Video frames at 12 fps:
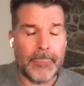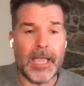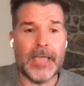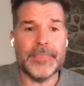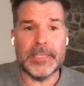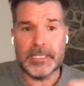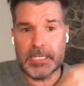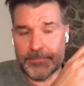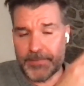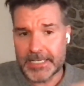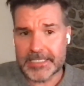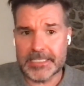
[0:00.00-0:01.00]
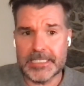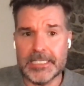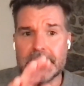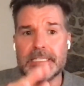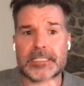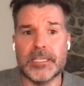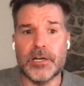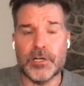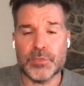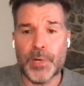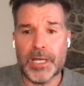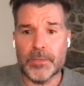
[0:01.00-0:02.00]
And then the convexity is there
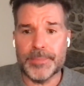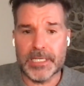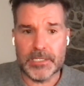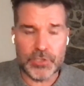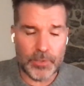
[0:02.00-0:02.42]
as well because